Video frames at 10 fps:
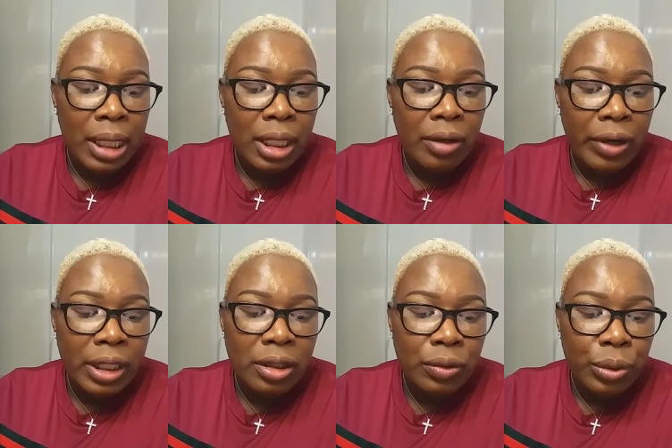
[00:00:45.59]
he
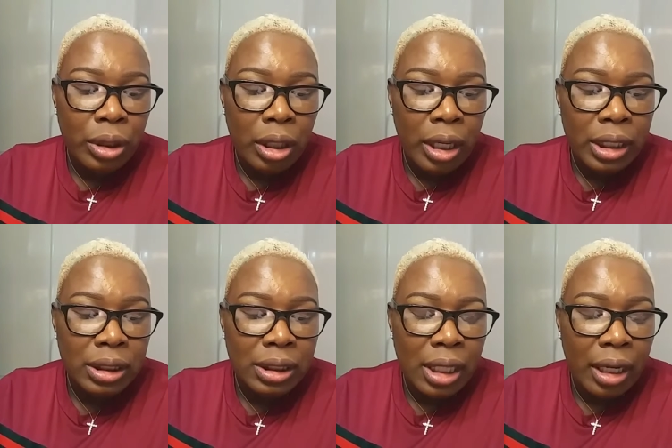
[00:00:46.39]
grant you your heart
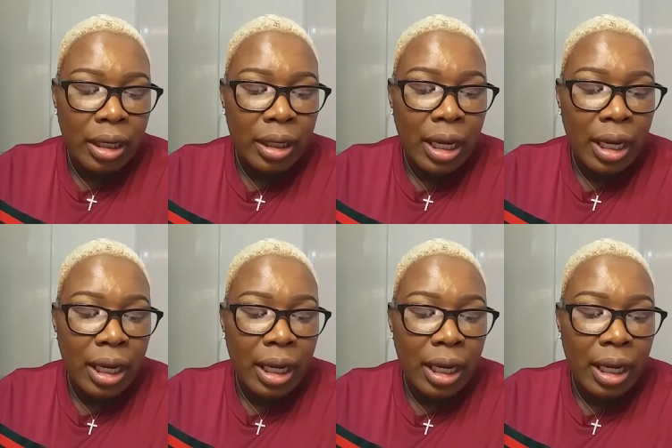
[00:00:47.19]
desire